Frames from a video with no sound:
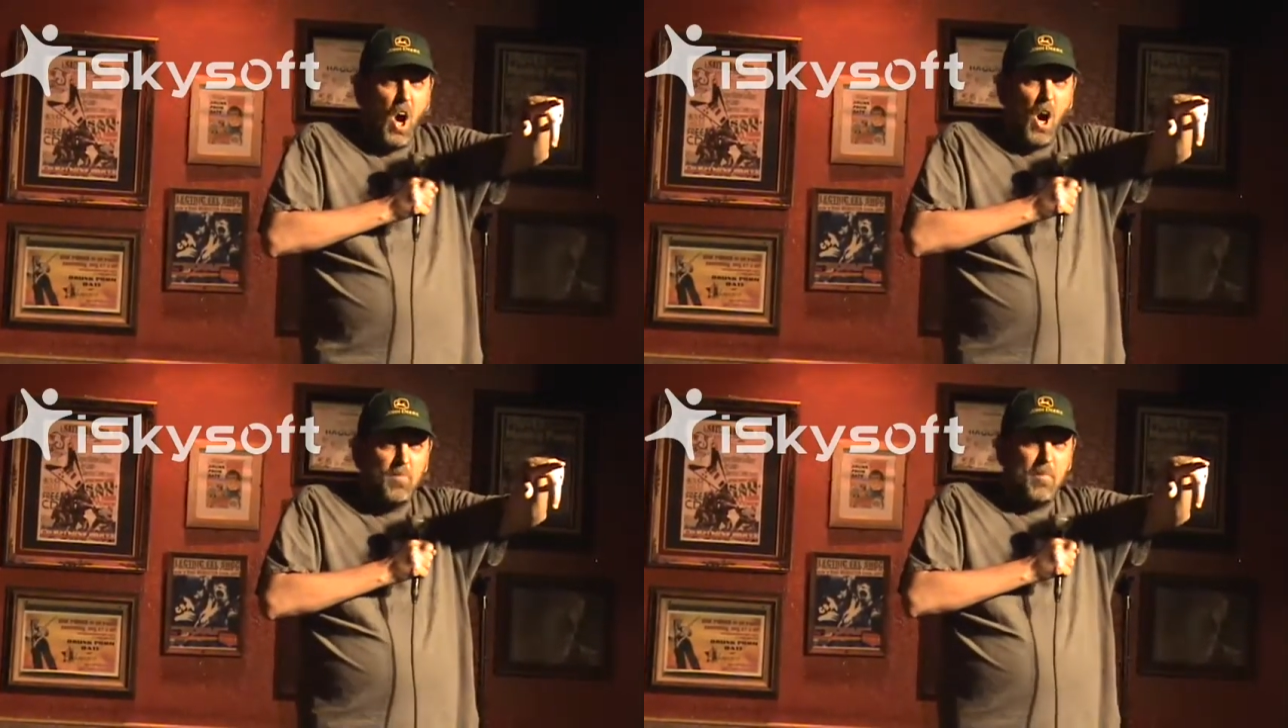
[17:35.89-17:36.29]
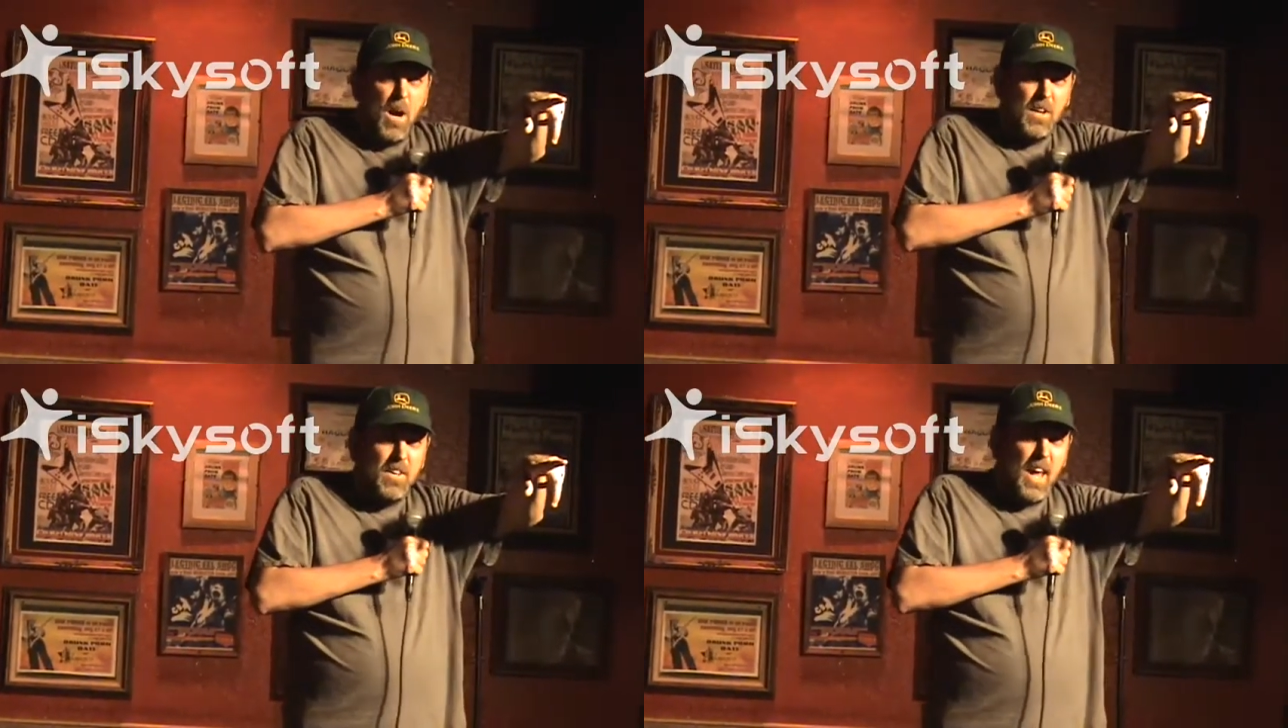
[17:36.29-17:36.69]
On
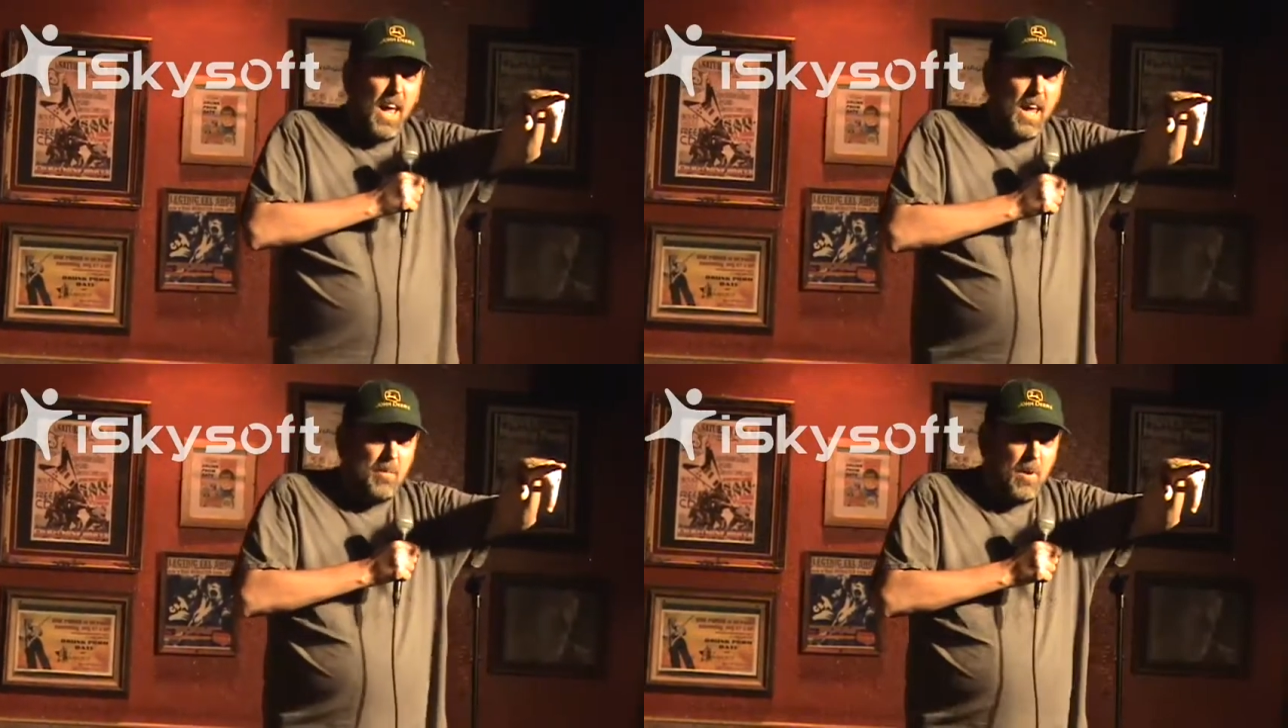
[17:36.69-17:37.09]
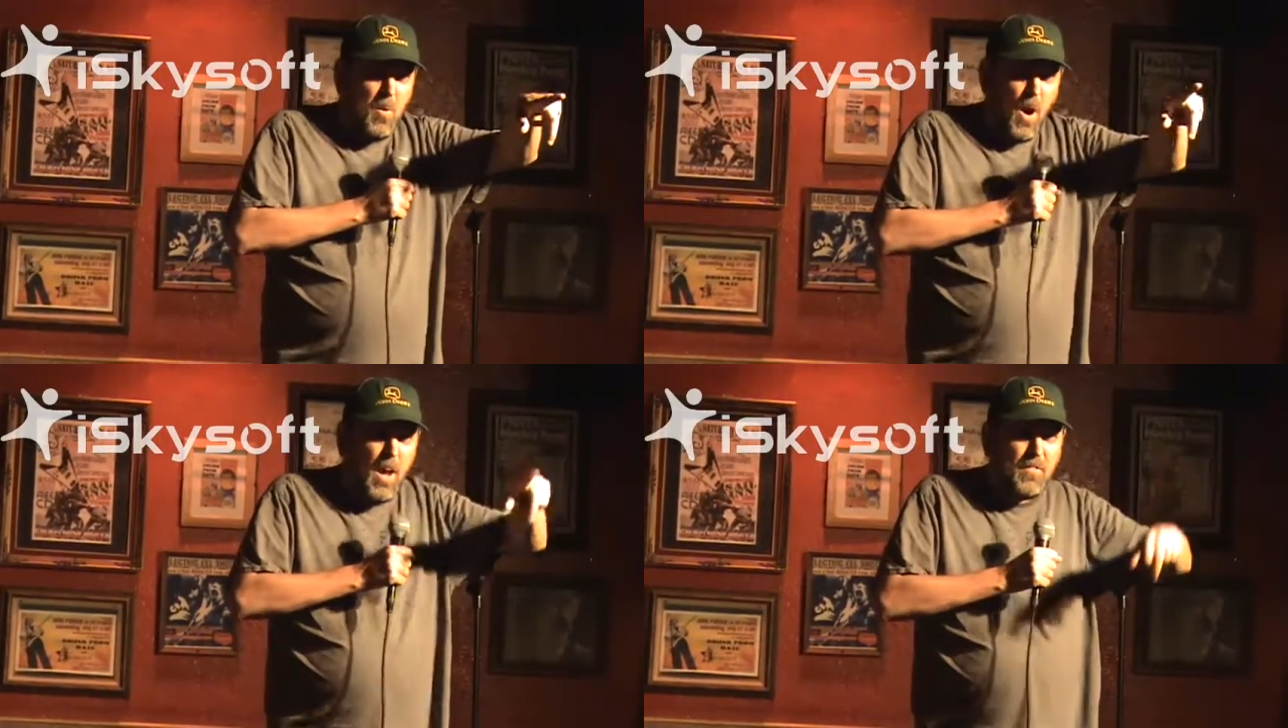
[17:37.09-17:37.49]
Monday, my
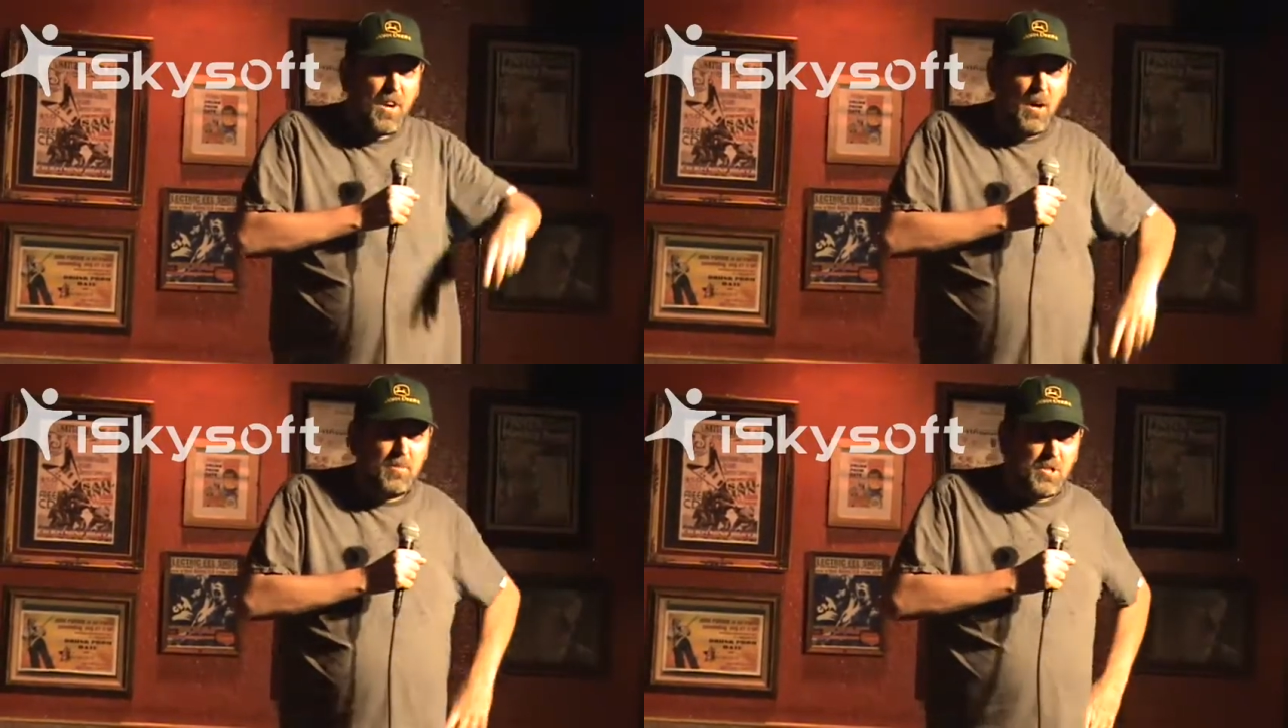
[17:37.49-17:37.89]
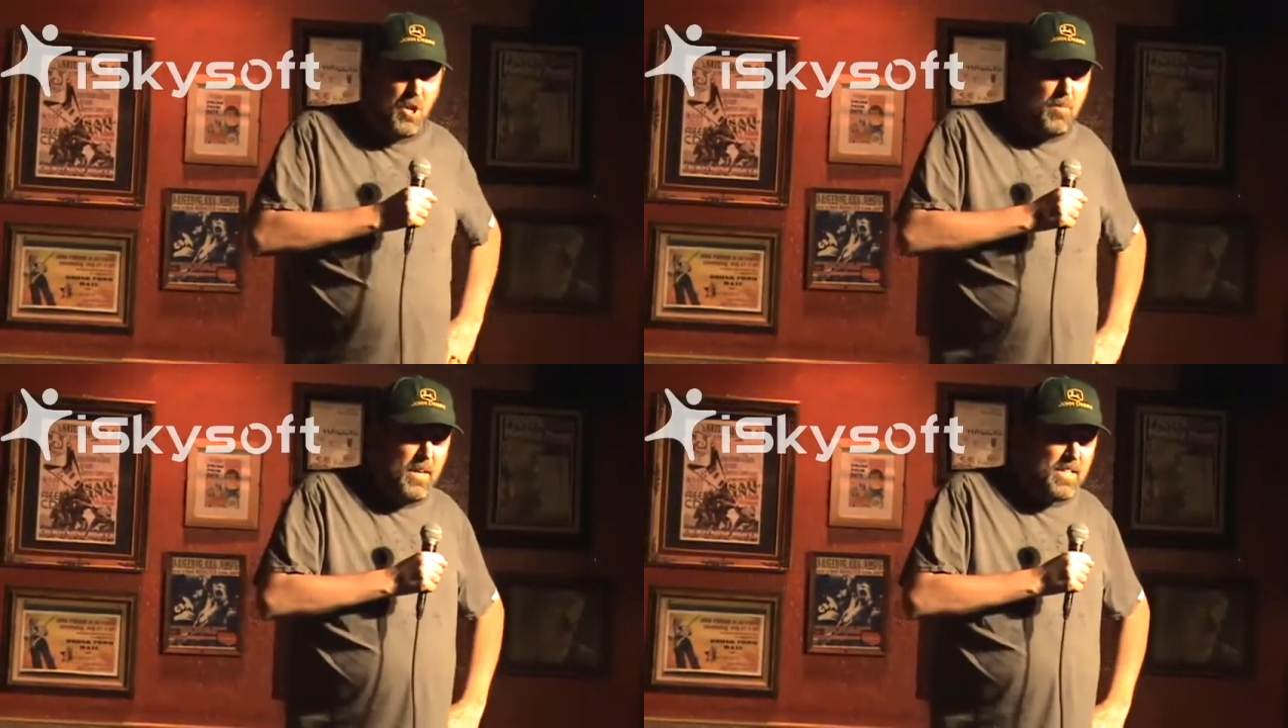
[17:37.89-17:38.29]
wife comes to me